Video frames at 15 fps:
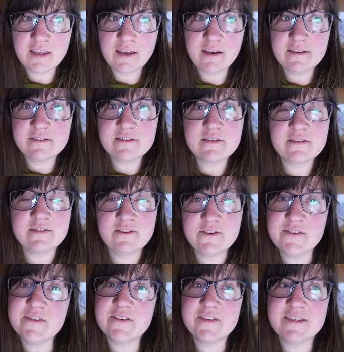and
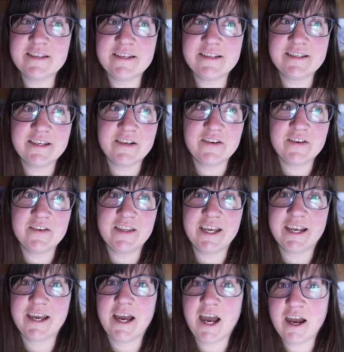snoozed until
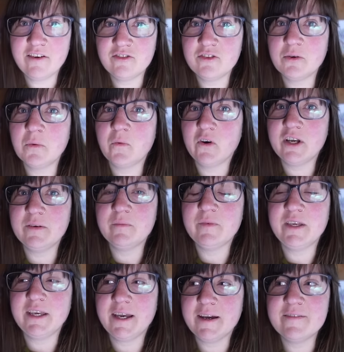like after 1
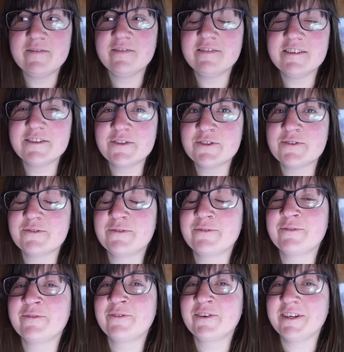p.m. It was
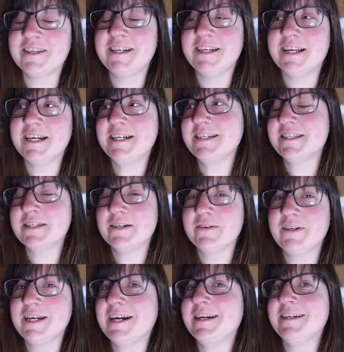really nice.
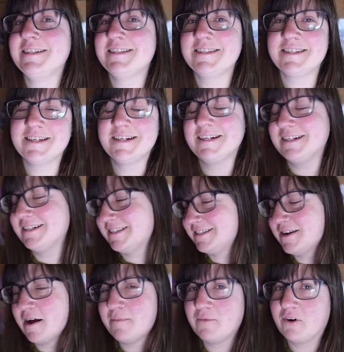So yeah, it's uh it's
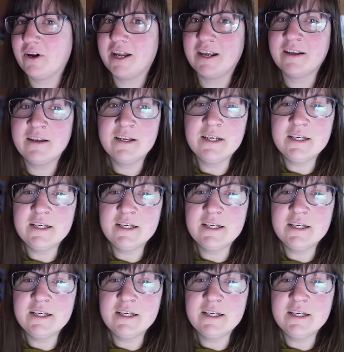not morning.